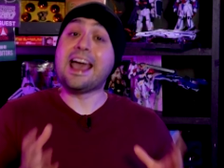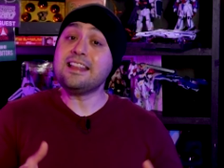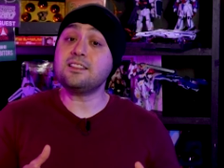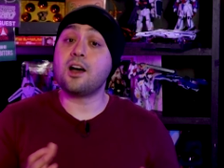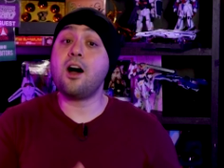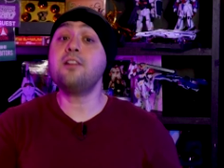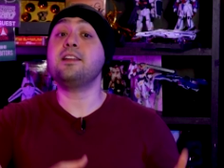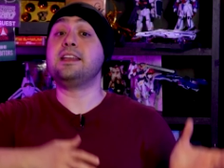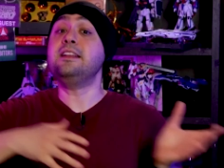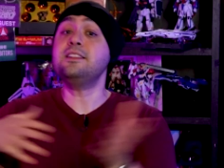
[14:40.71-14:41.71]
and
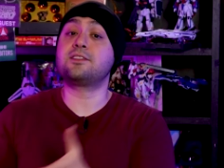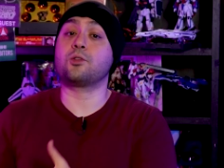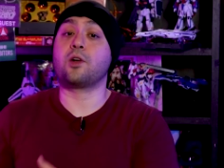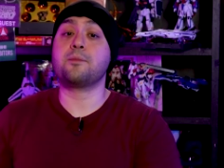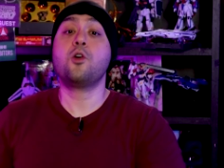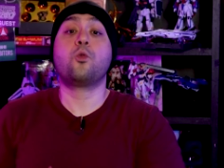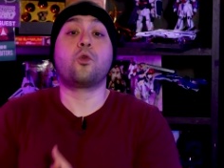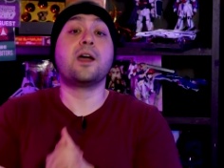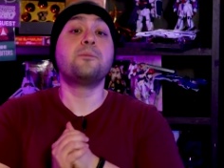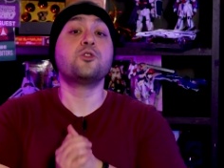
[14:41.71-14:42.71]
on Instagram,
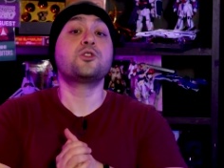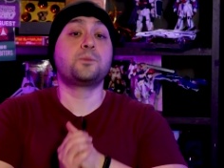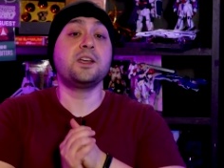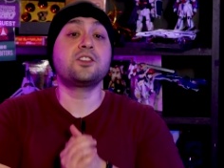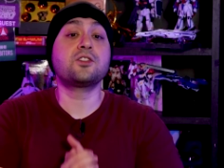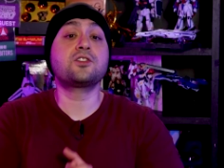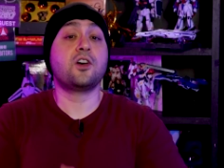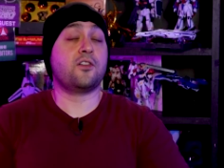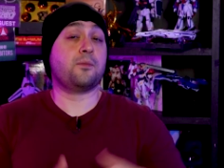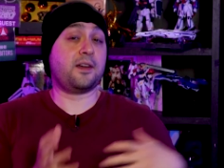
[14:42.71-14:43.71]
where I post pictures
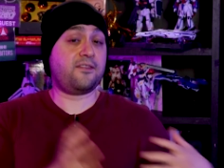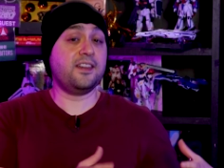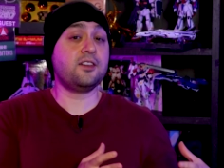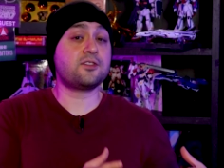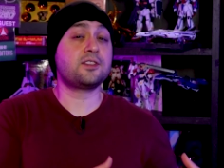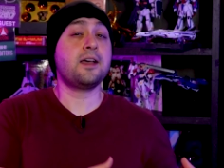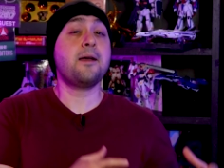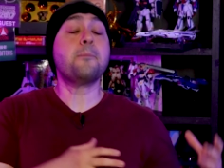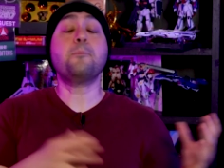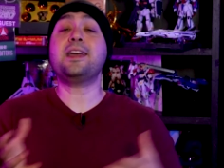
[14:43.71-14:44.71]
of my figures,
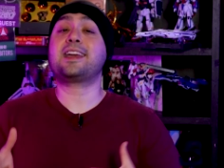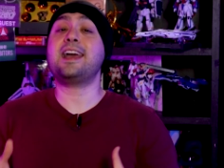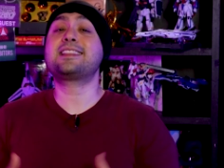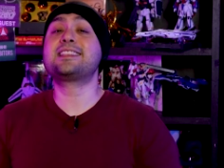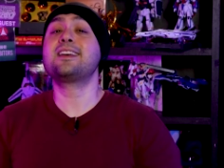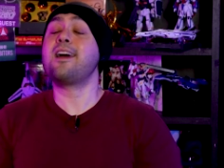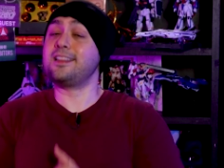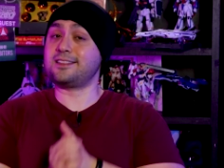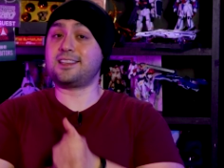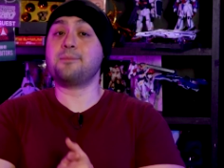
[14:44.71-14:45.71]
my cats,
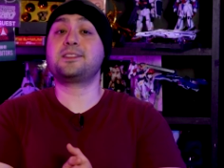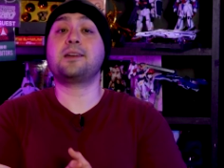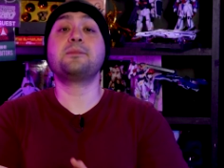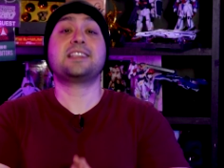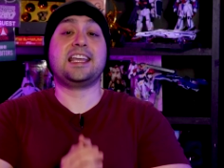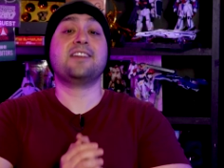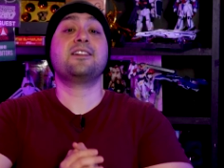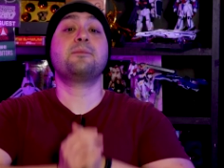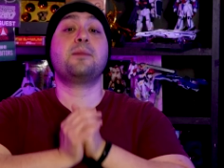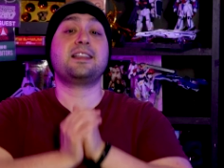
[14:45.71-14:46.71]
and sometimes
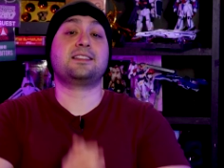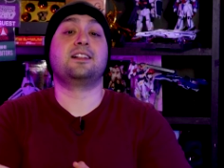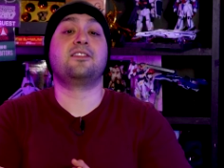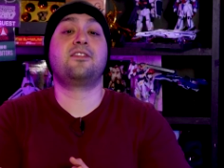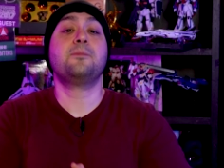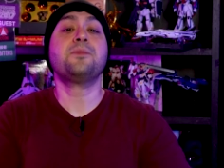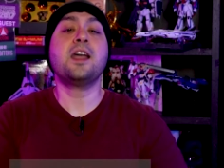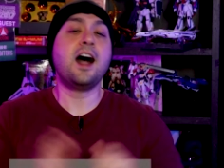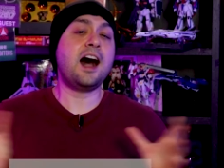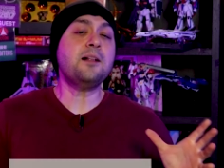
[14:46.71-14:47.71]
even myself.
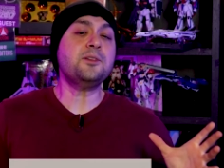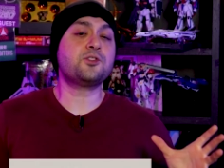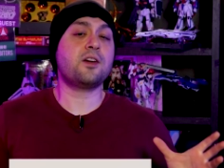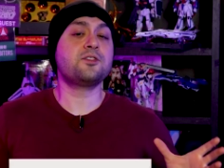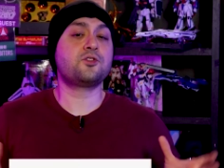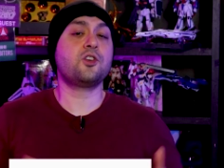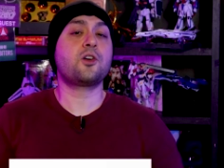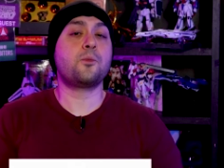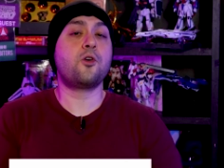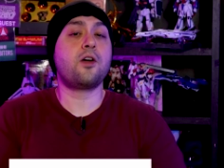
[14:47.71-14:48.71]
I'll be trying to
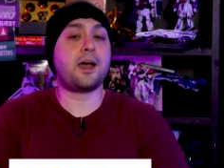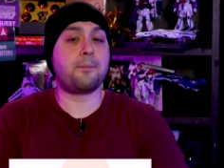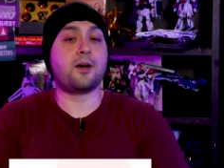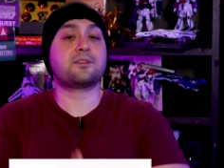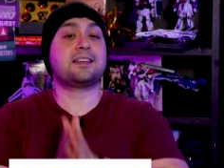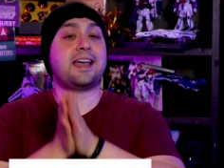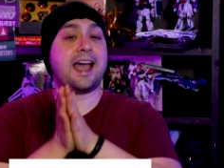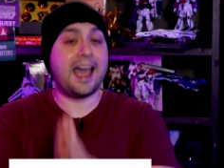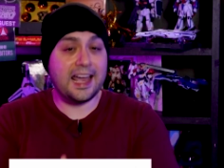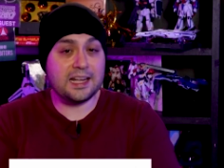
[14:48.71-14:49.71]
talk more about
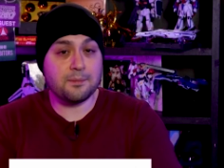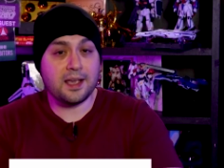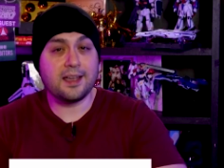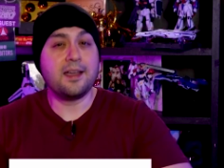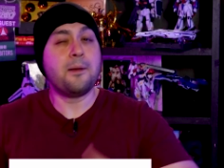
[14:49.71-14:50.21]
anime,